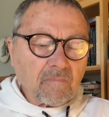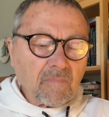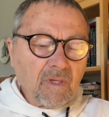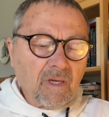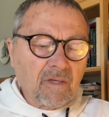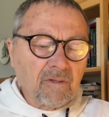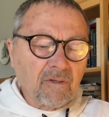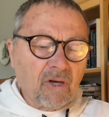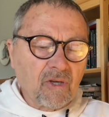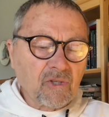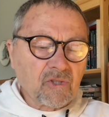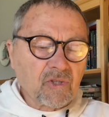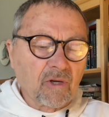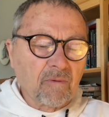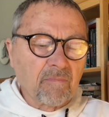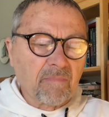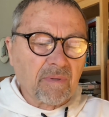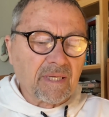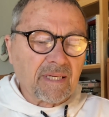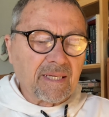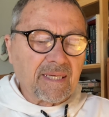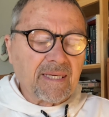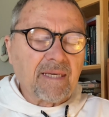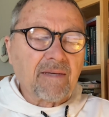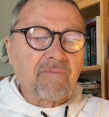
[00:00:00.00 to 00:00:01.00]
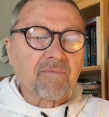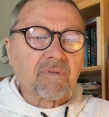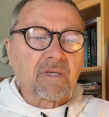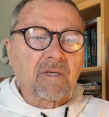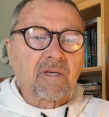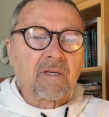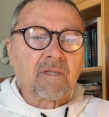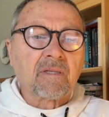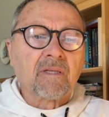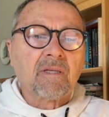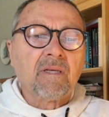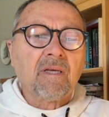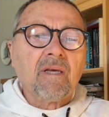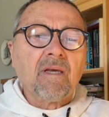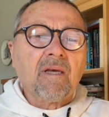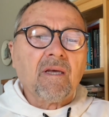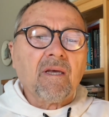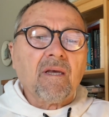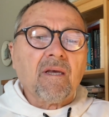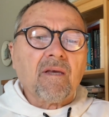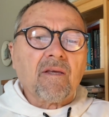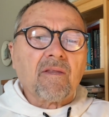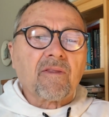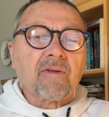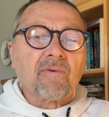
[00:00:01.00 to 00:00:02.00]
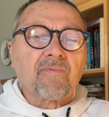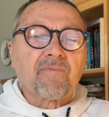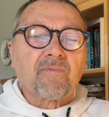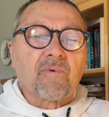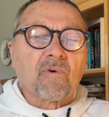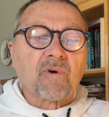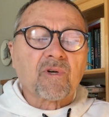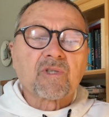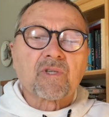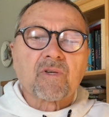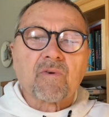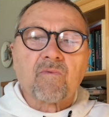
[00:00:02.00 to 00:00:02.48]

and also believed in the force